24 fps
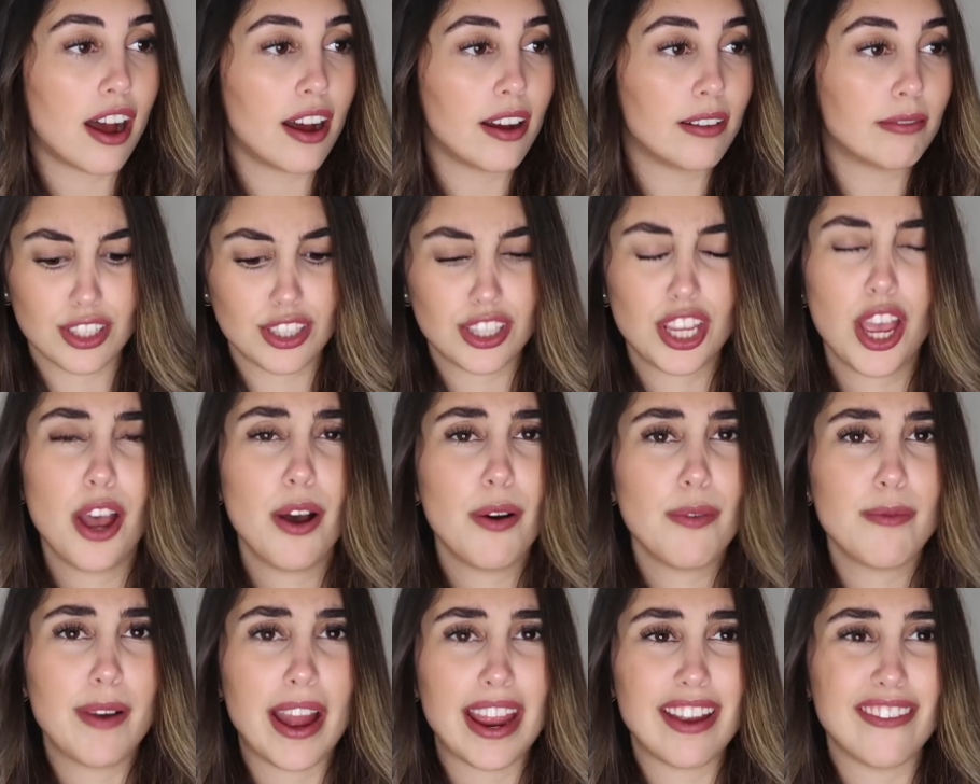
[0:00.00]

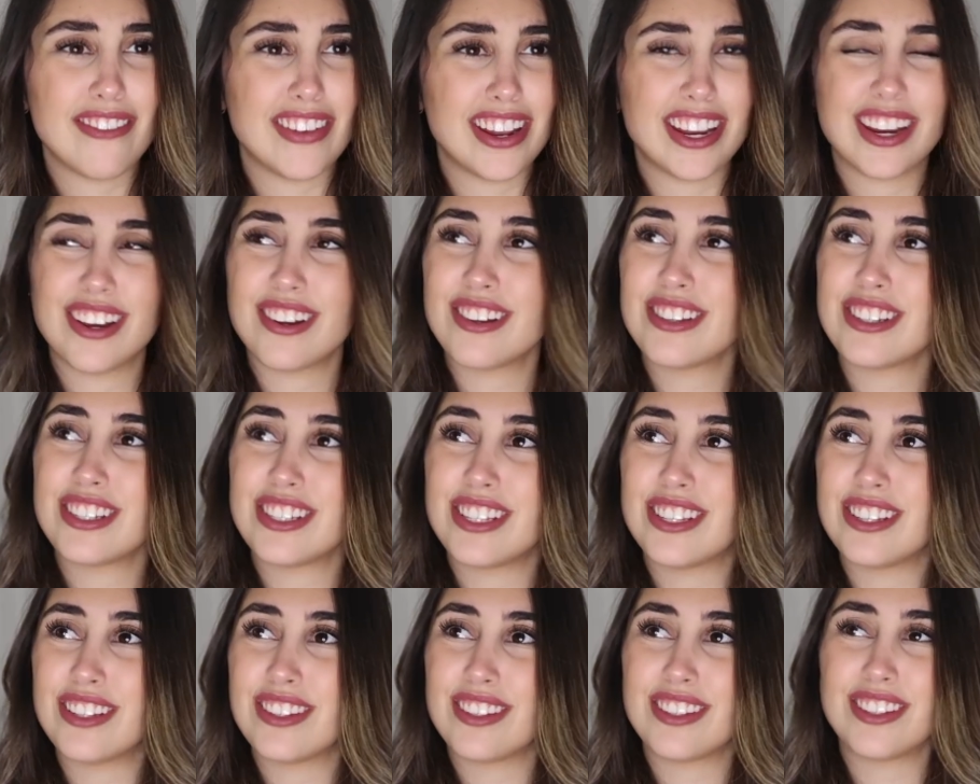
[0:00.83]
So my video is
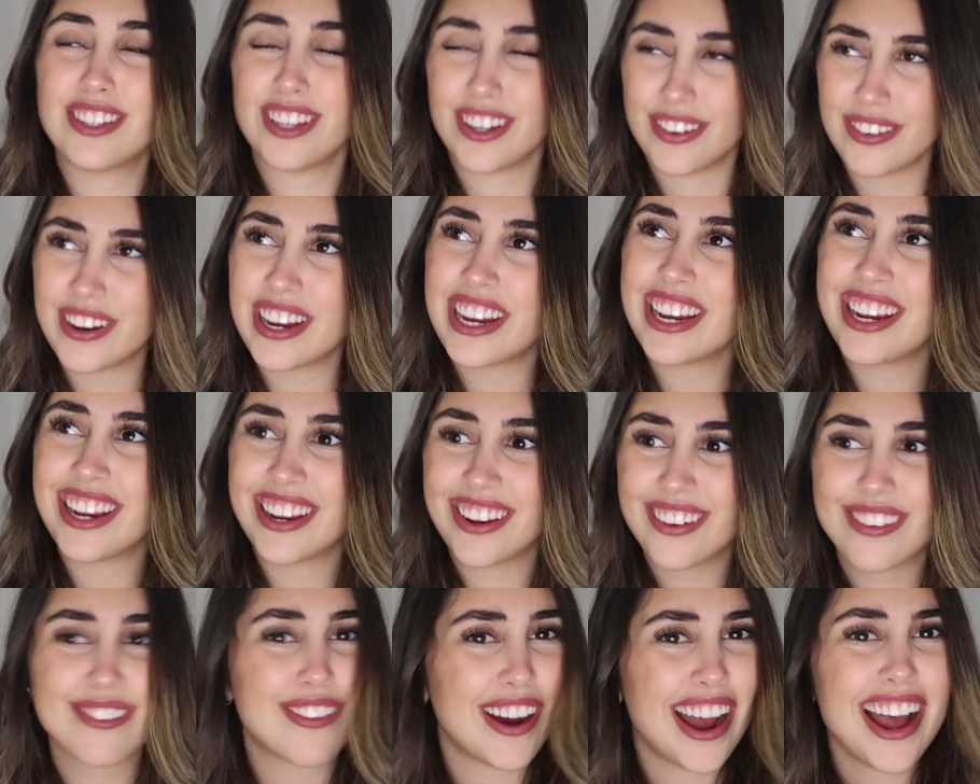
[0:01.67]

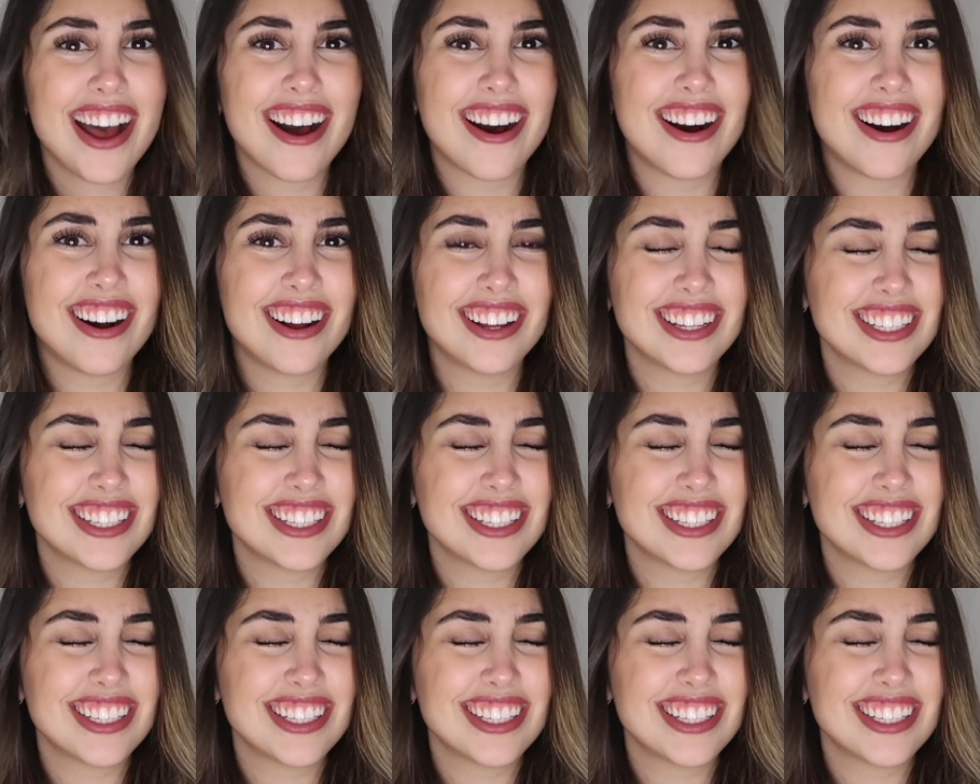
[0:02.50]
doing well.